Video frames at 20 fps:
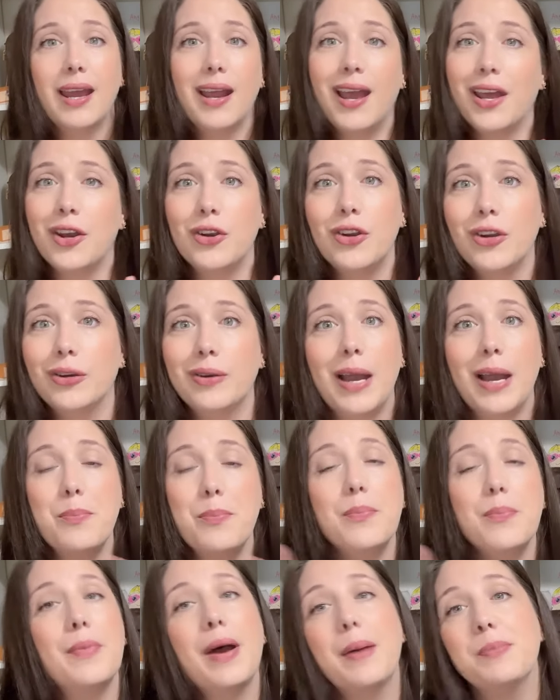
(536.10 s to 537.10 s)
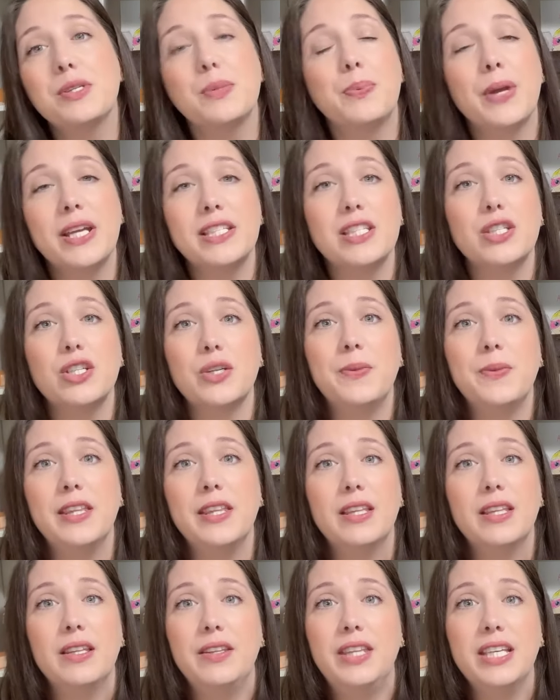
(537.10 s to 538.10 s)
don't know. I'm surprised it took me
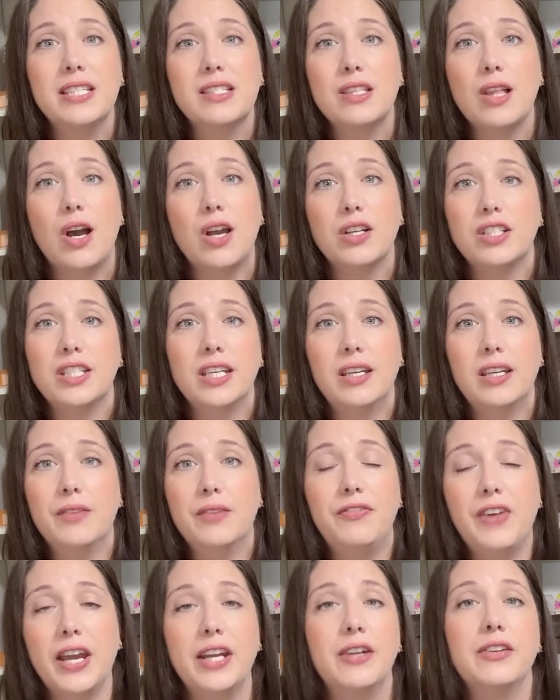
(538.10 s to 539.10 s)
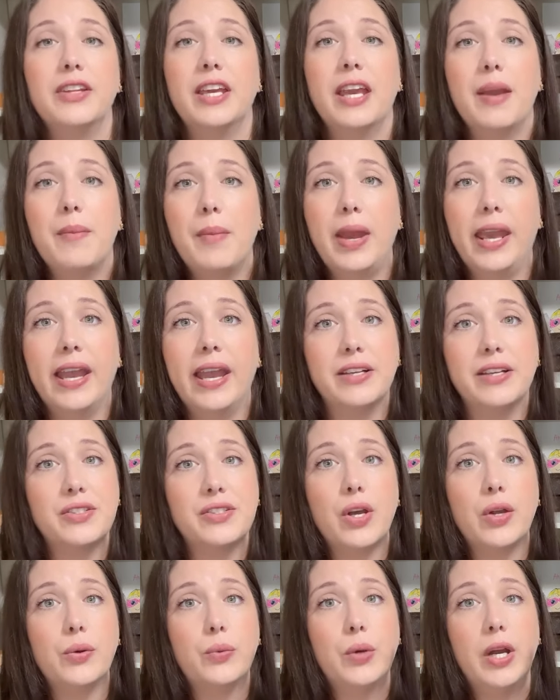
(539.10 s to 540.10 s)
this long to finally get my hands
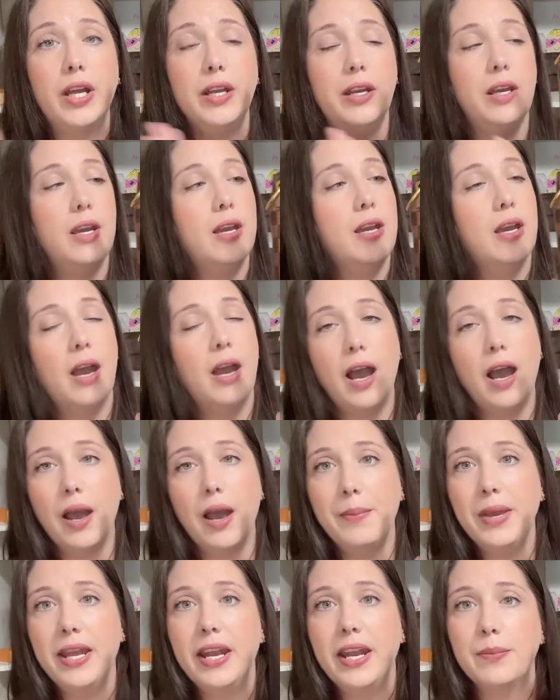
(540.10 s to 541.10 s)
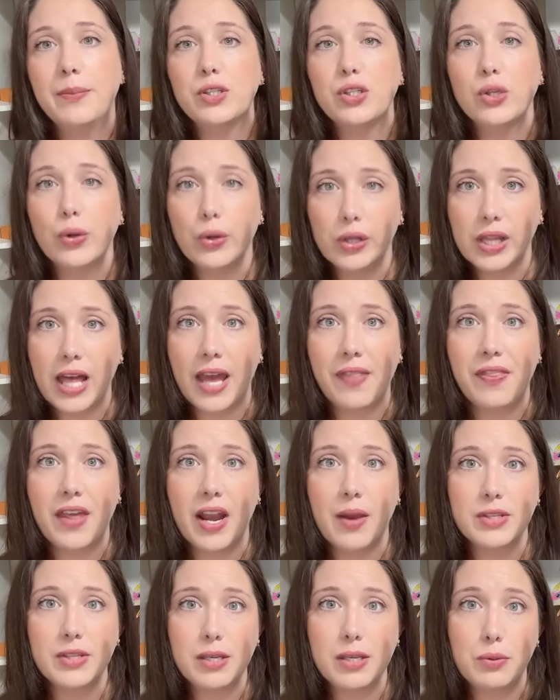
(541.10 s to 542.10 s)
on one. And I'm so glad that
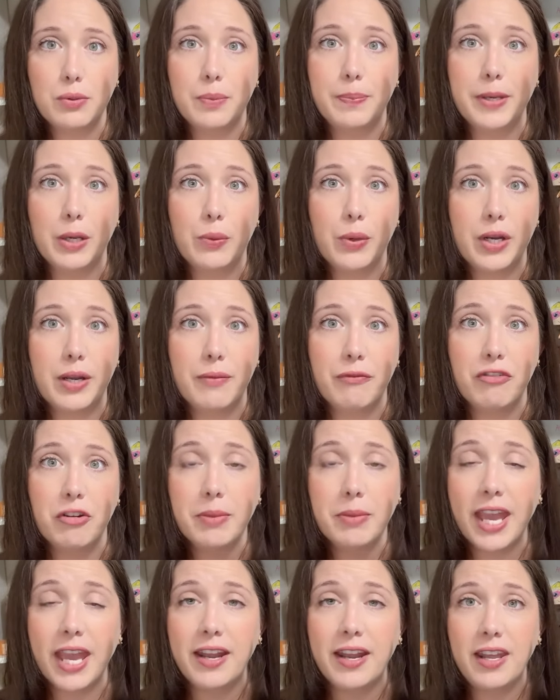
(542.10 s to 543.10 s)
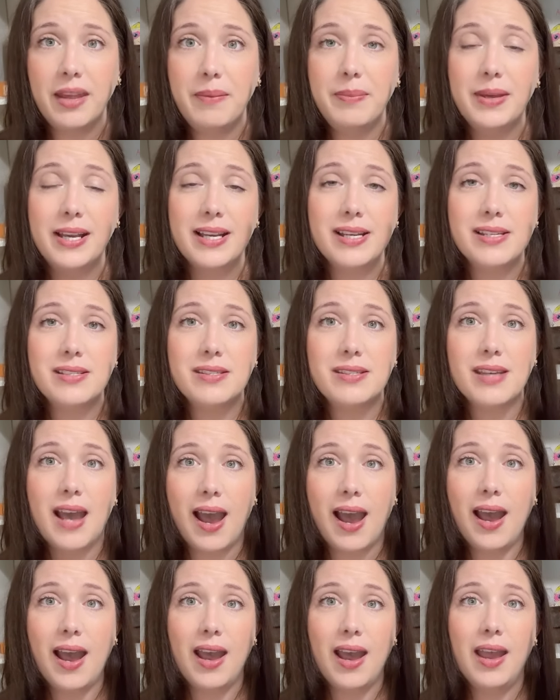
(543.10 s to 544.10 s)
I was able to pick one up from Candy, because
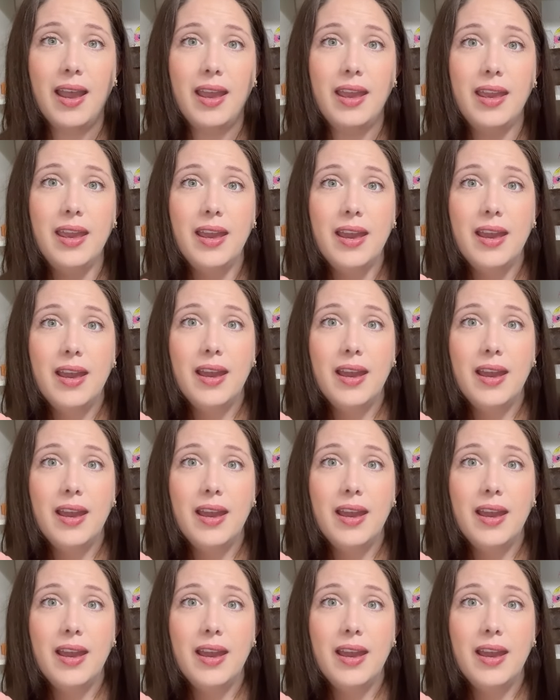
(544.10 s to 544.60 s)
I